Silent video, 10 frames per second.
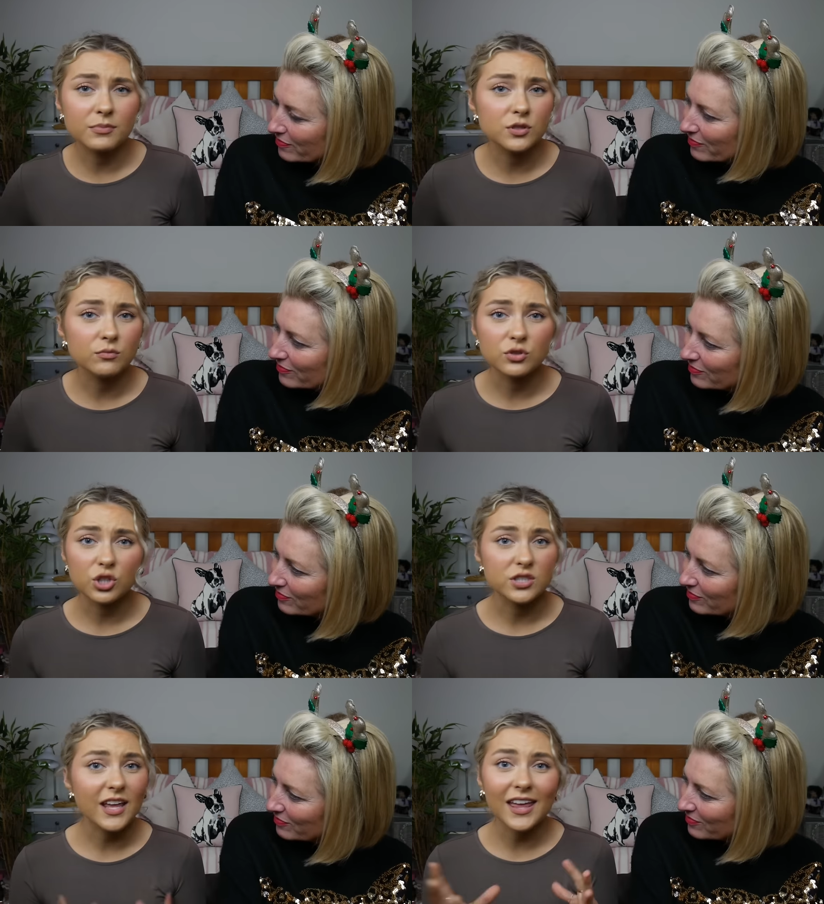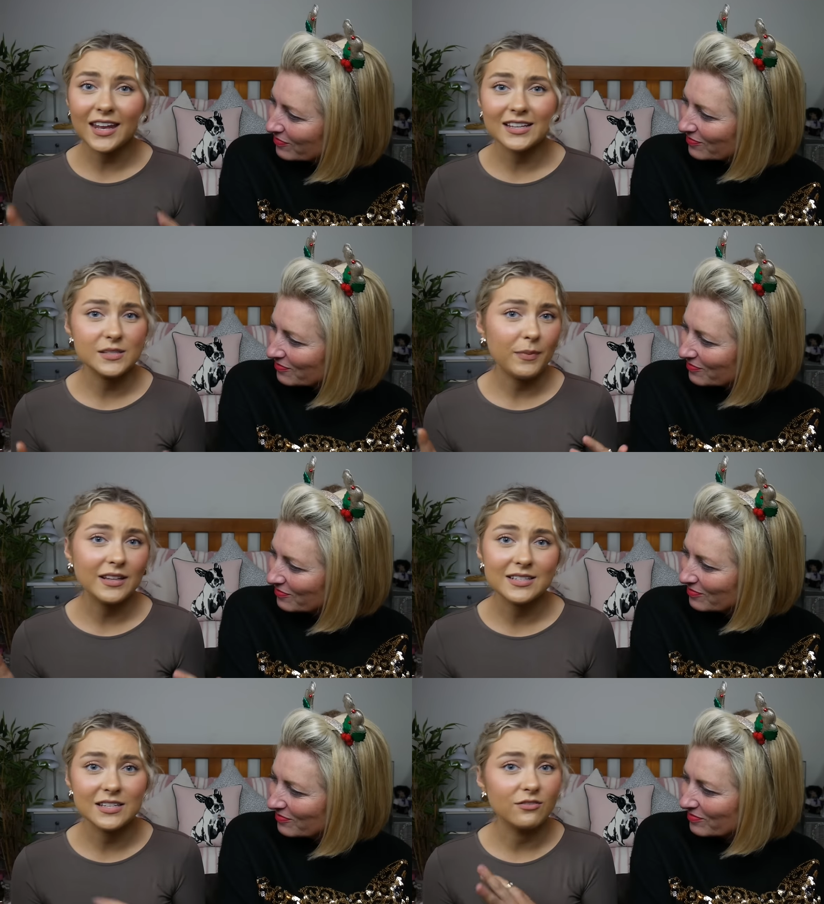Speaker 1: some just
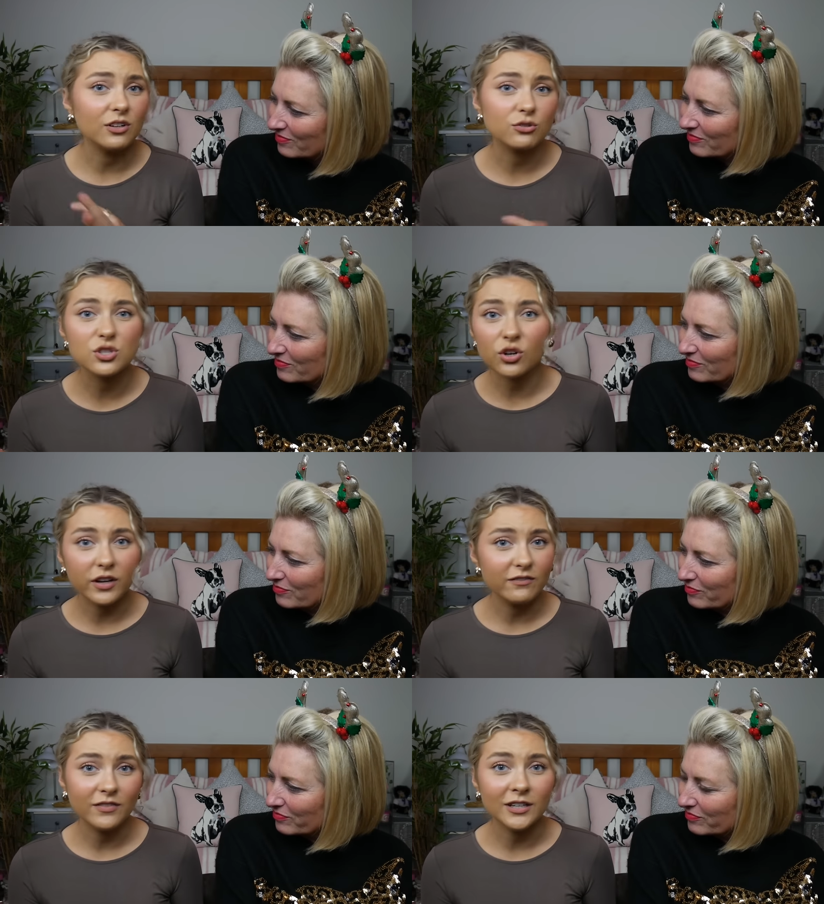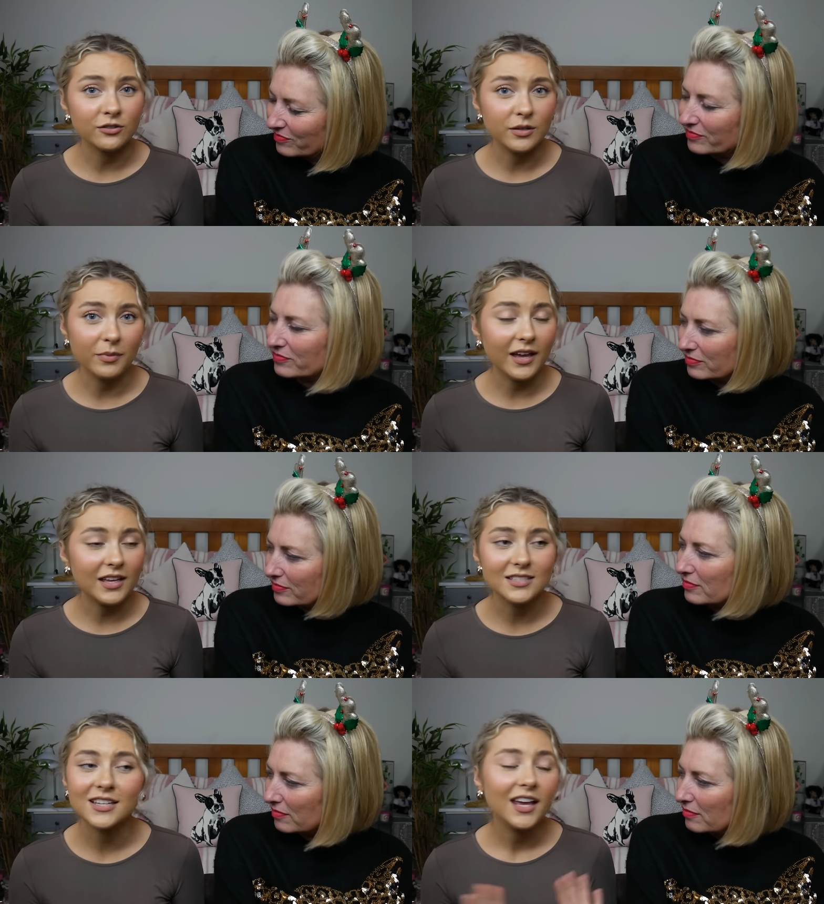inexpensive little stocking fillery
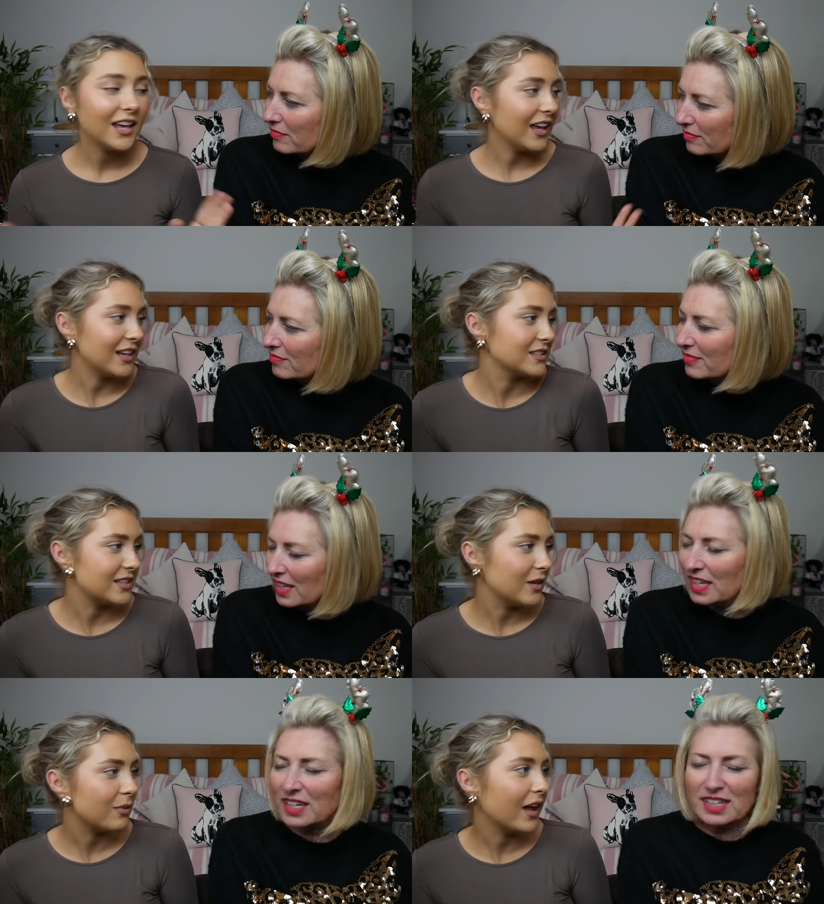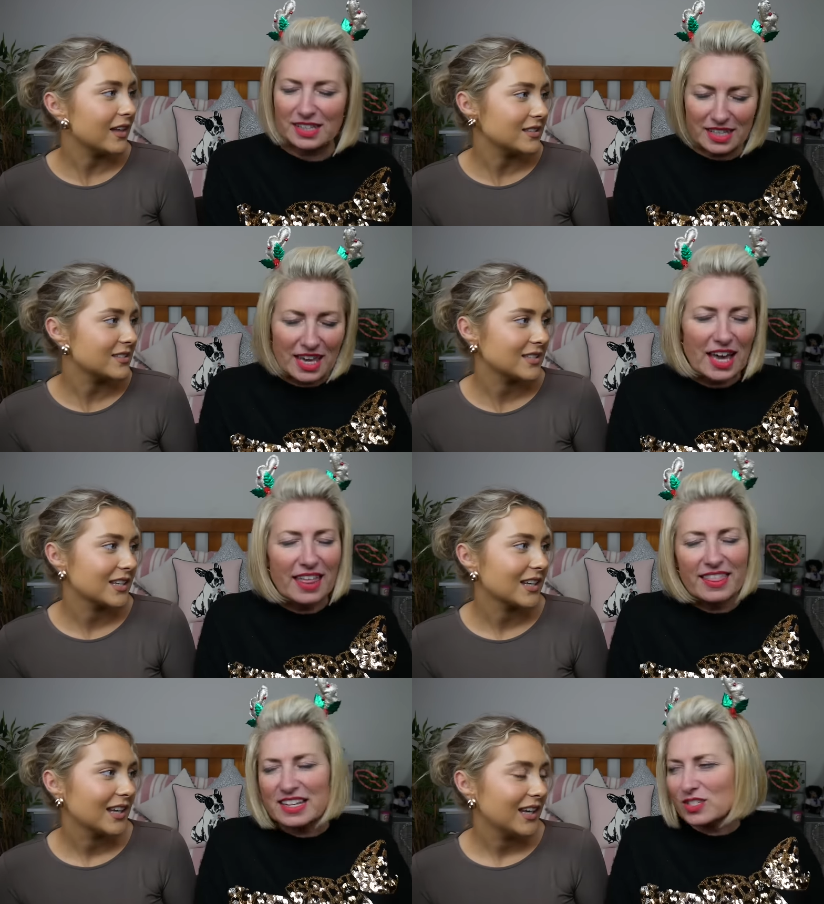bits, it is the place.
Speaker 2: Yeah, and
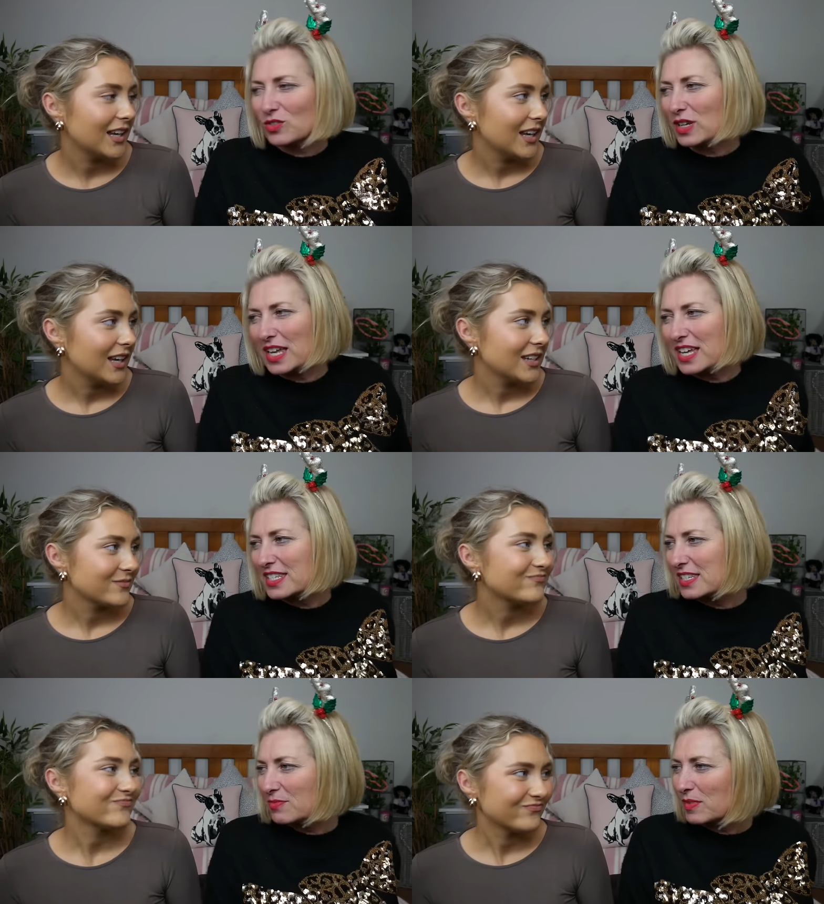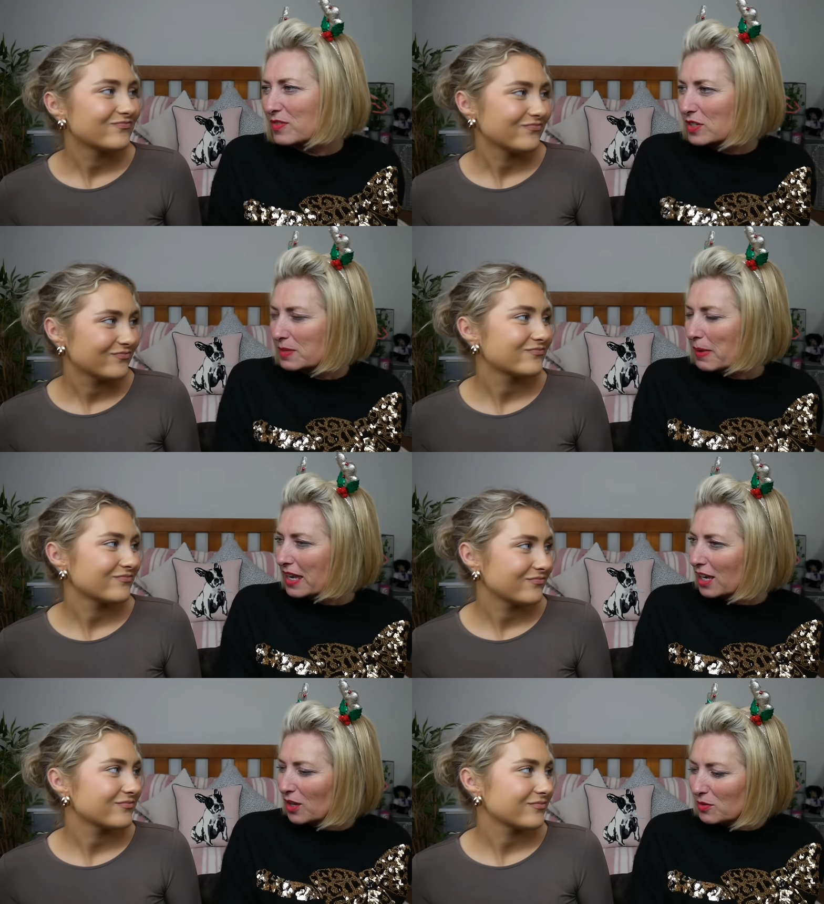that's all it is. We've not spent
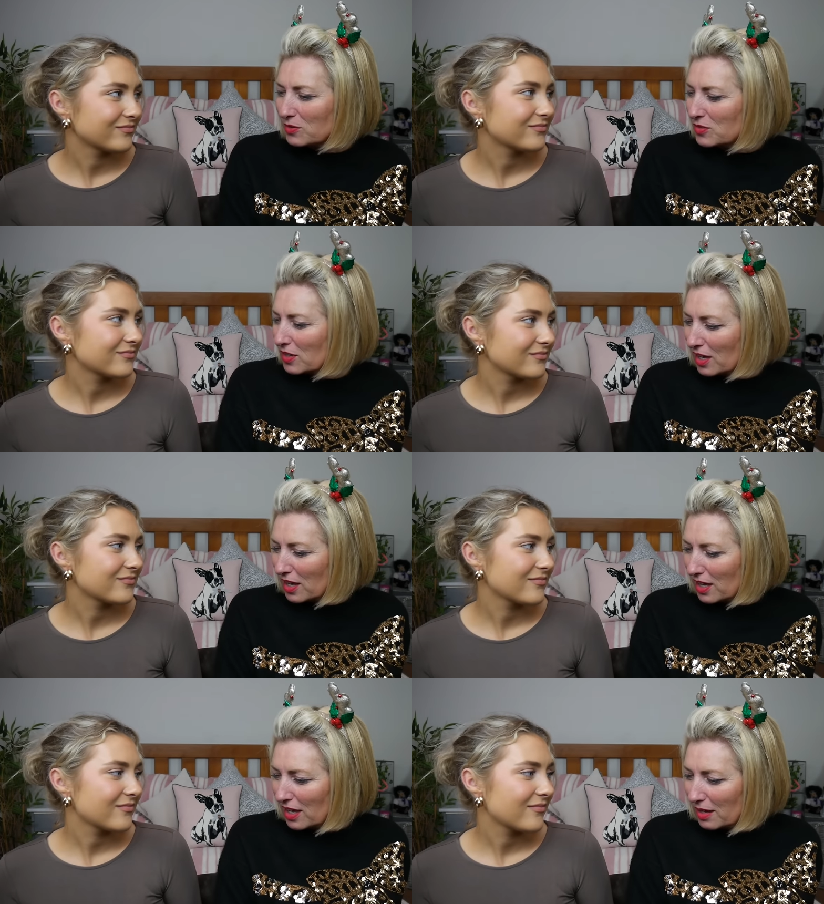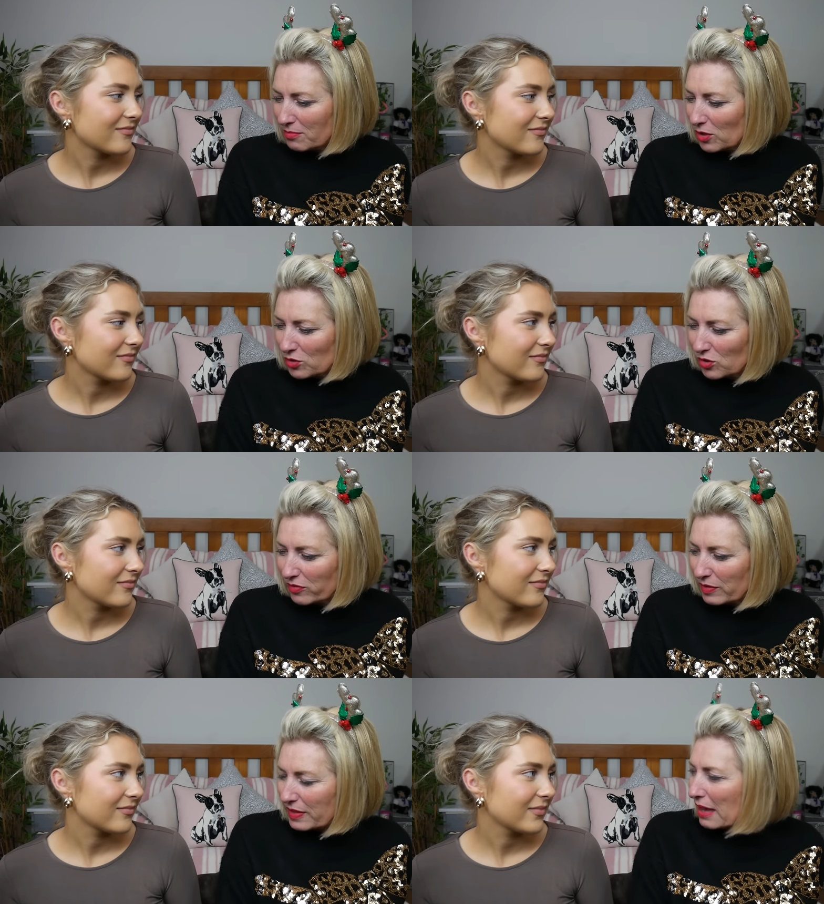loads. Uh, I'm not sure if
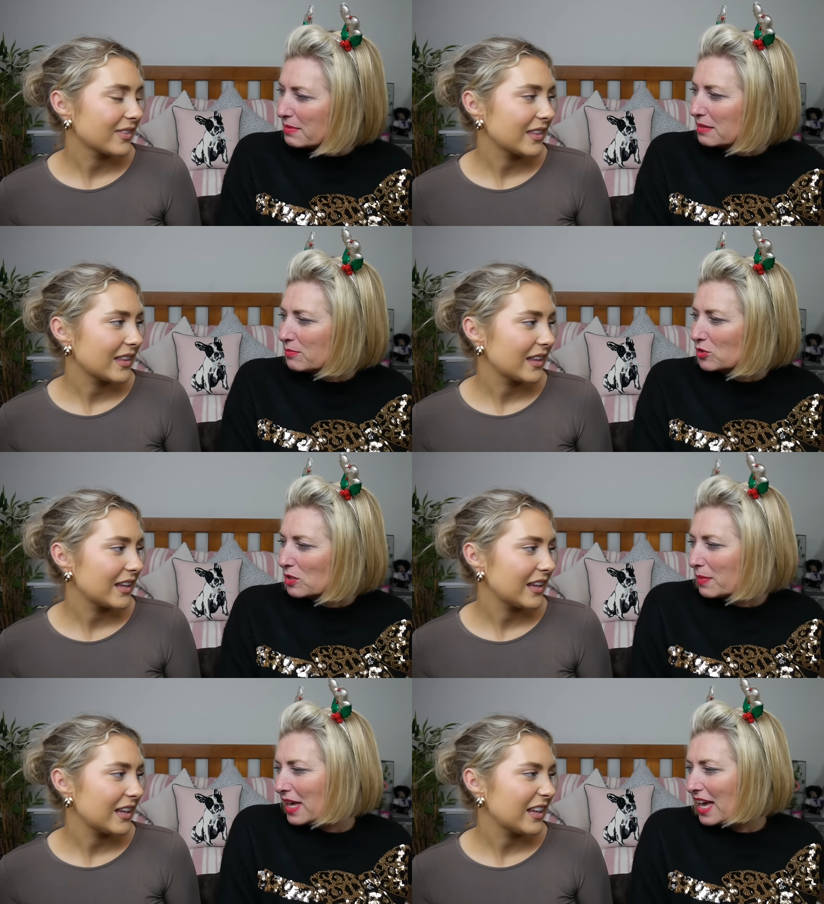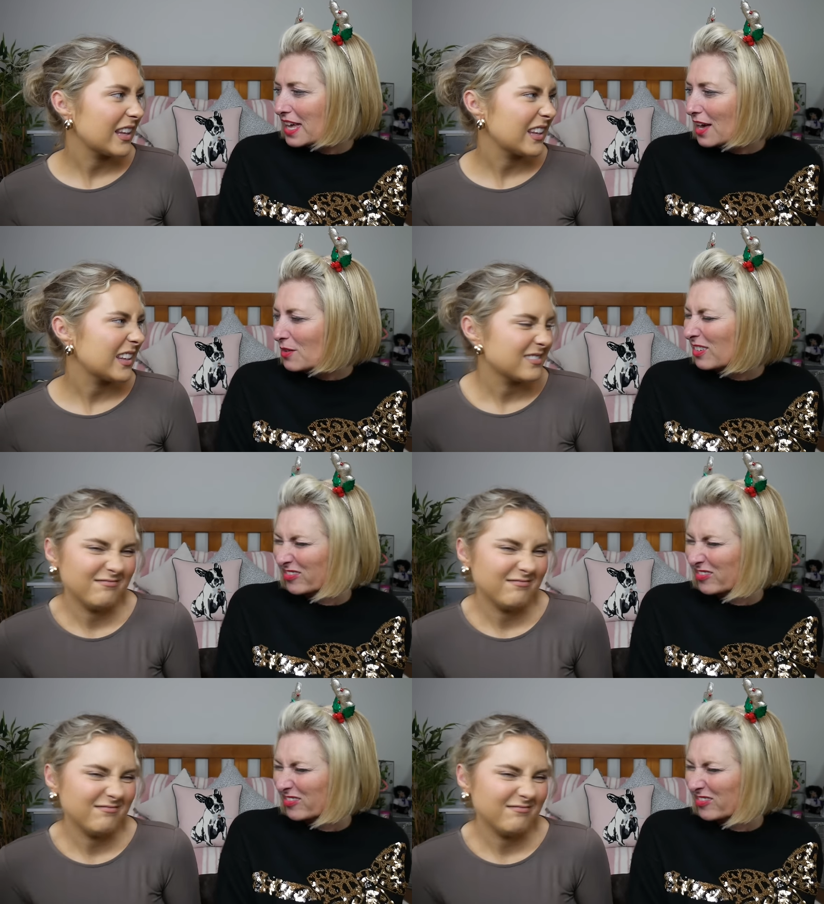we've kept in budget, but hey-ho.